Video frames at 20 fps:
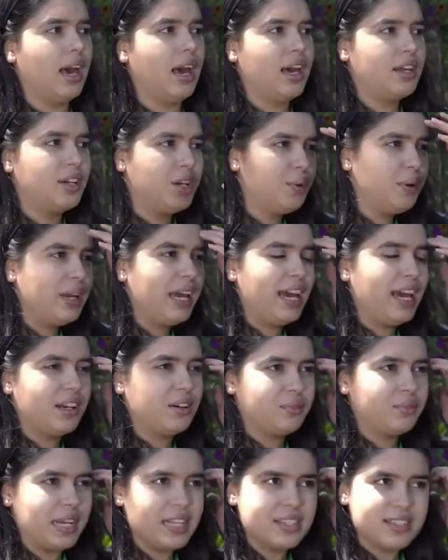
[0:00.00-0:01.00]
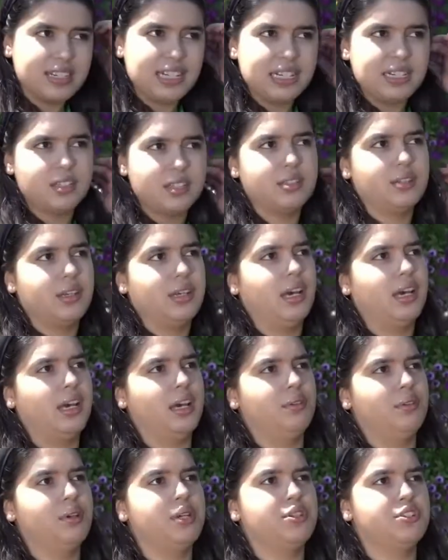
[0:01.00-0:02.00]
I know we had a resident
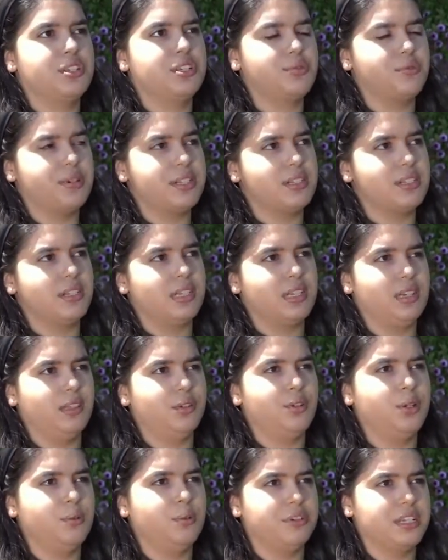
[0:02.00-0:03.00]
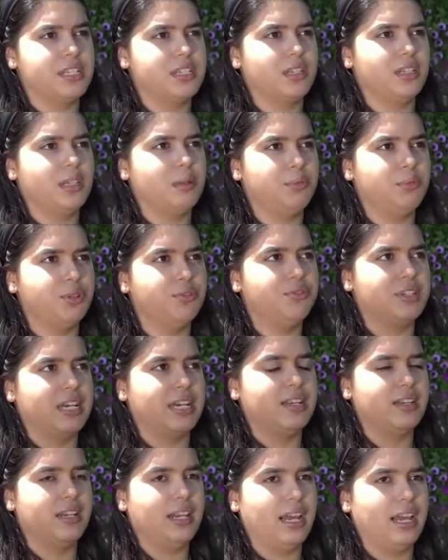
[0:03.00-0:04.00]
who recently moved
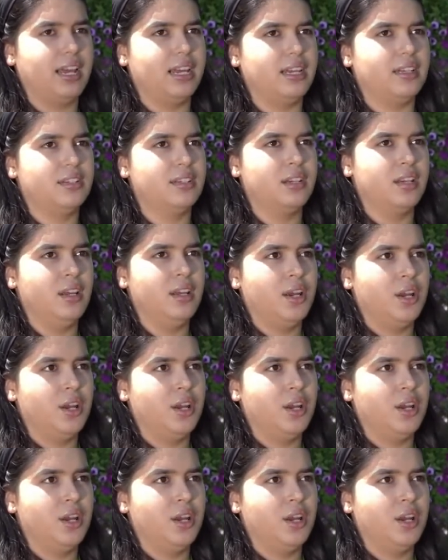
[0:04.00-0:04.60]
in, and